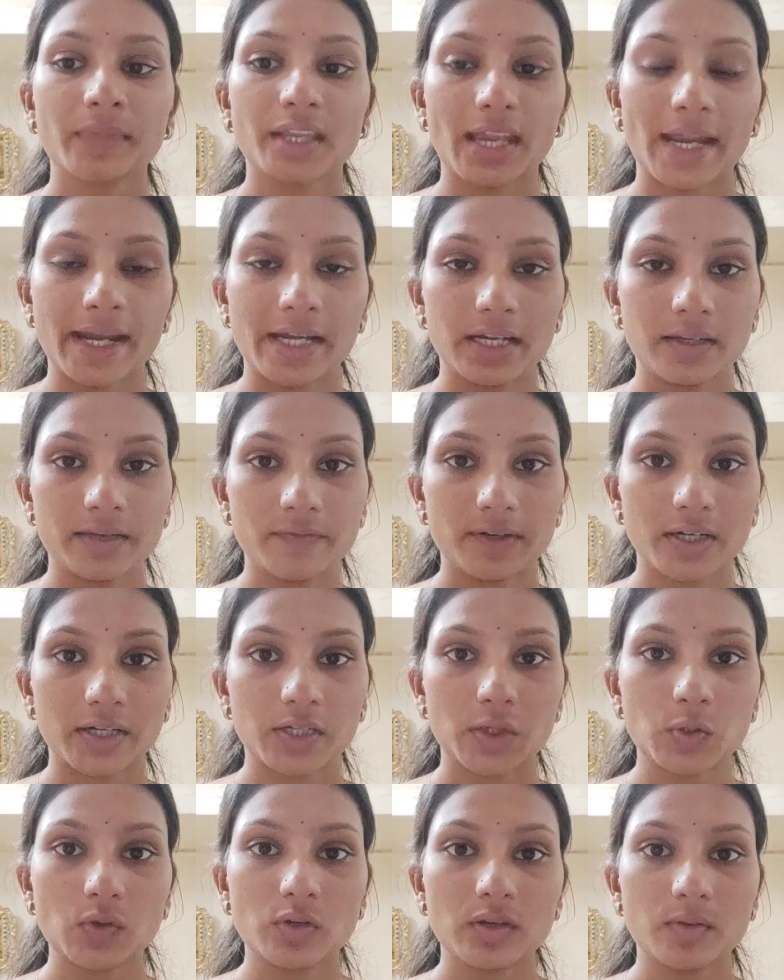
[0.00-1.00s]
and
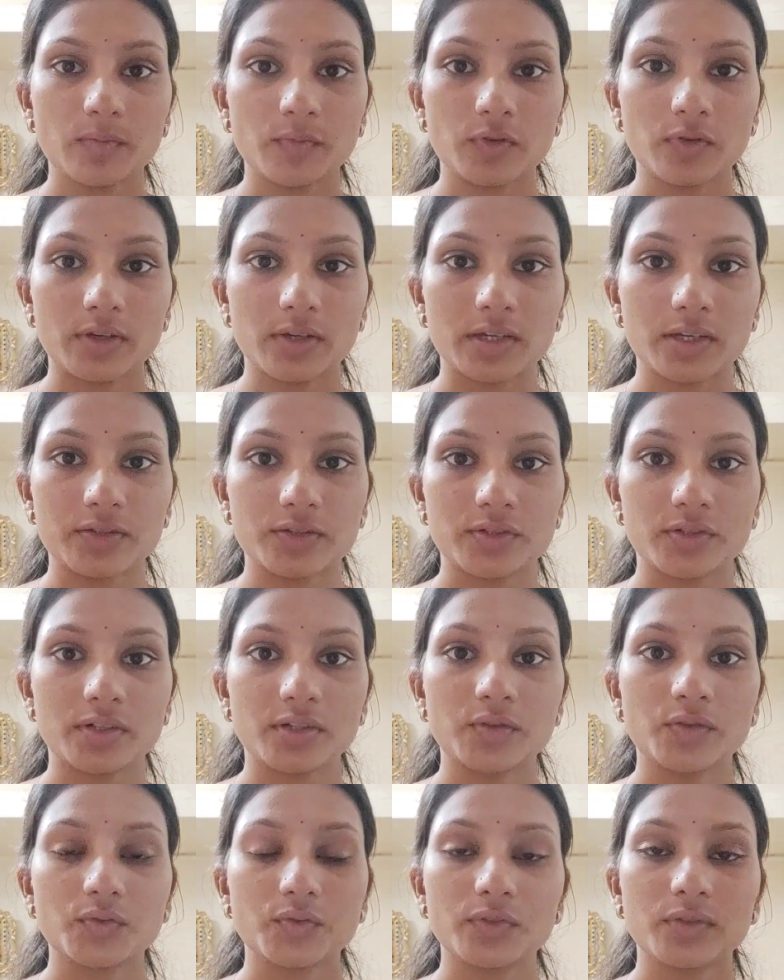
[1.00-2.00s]
effective
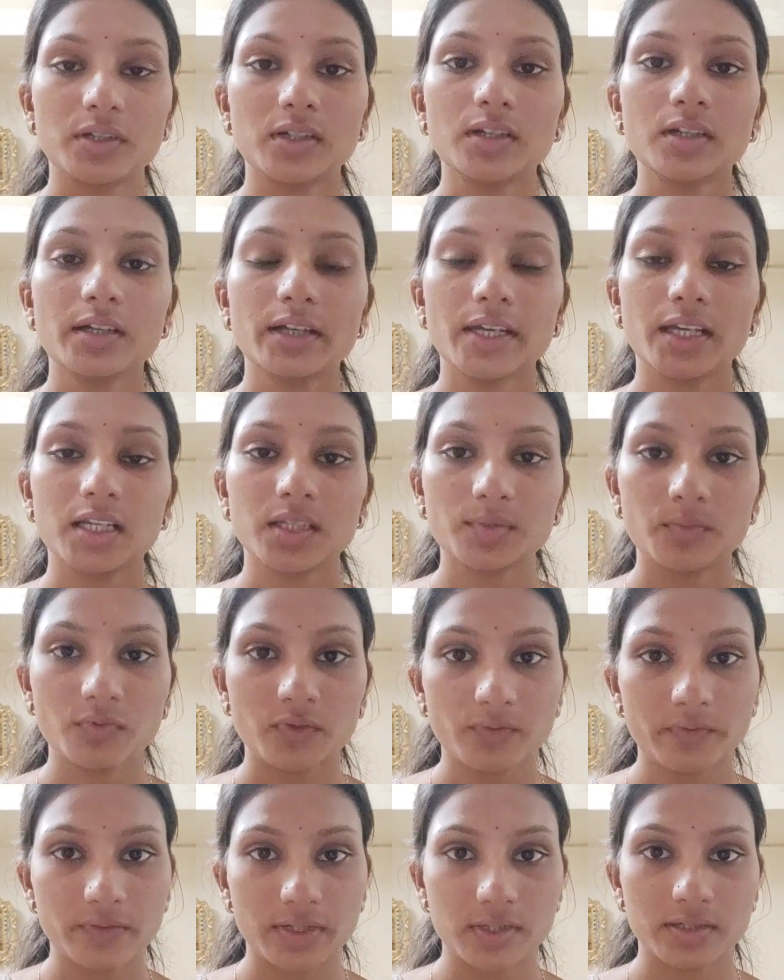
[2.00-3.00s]
communication to the health
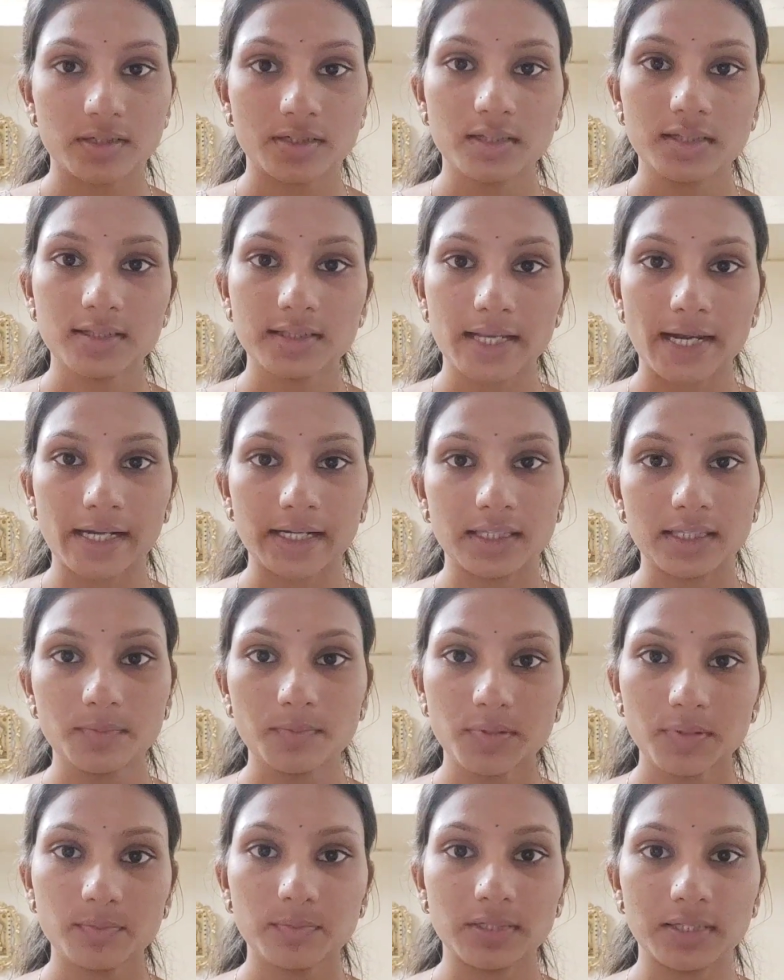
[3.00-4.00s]
professionals and the
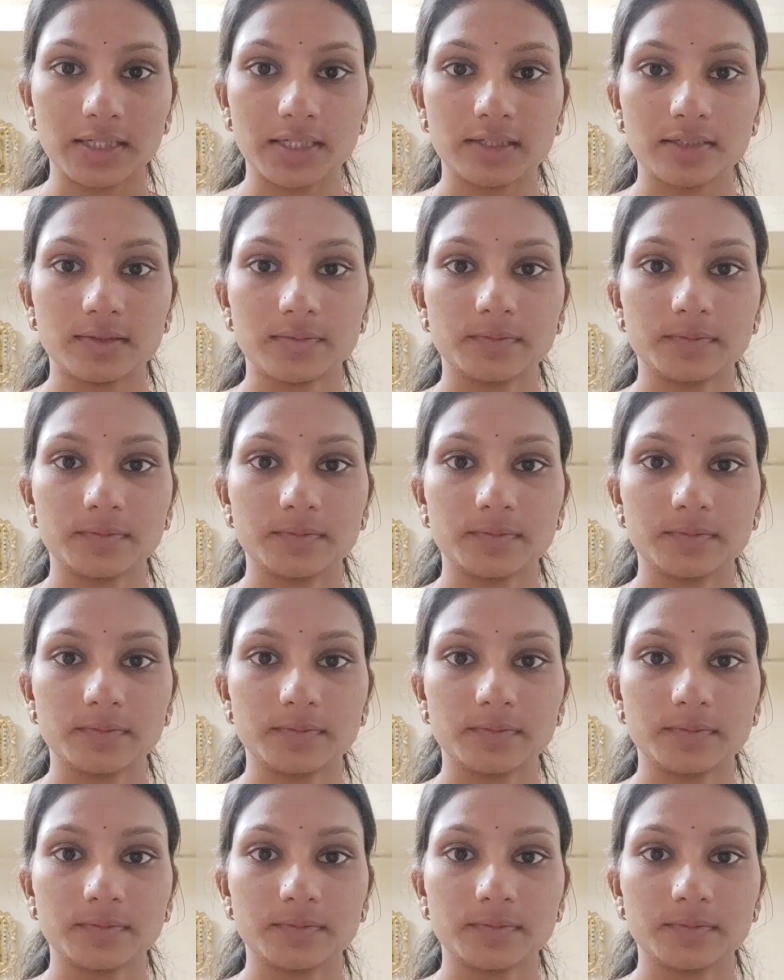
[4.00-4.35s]
public.